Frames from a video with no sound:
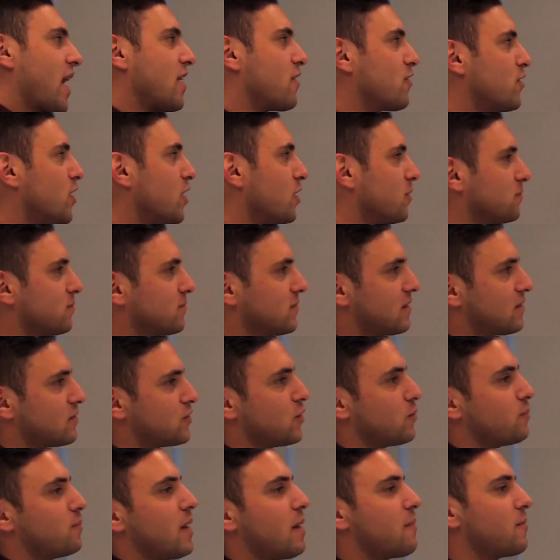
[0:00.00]
I don't know.
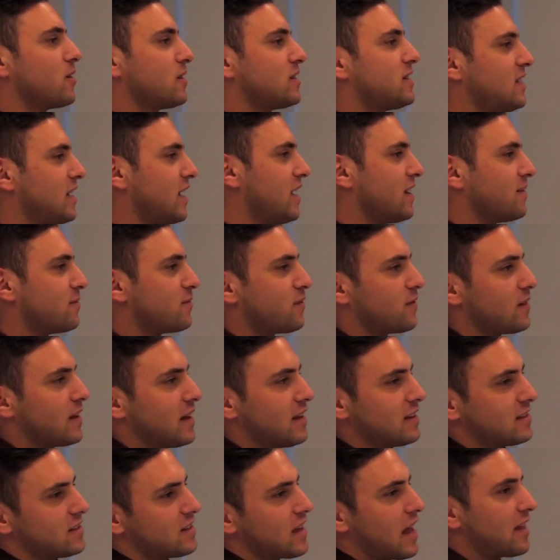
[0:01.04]
To be able to see it,
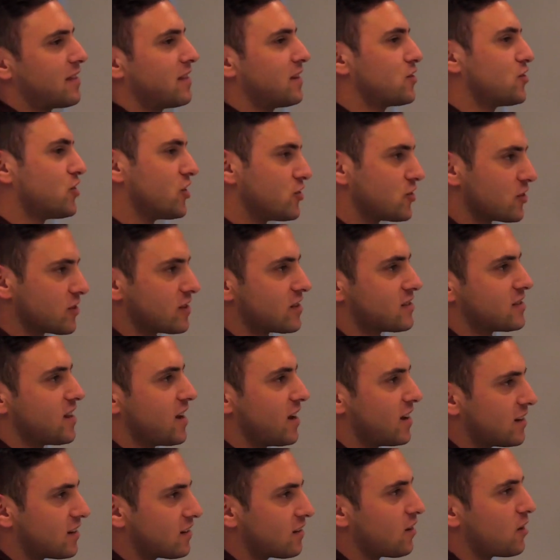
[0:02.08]
it's, I think, changing
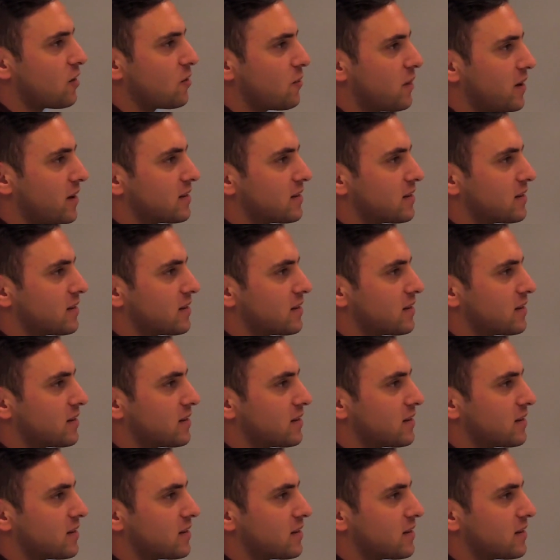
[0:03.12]
society in a lot of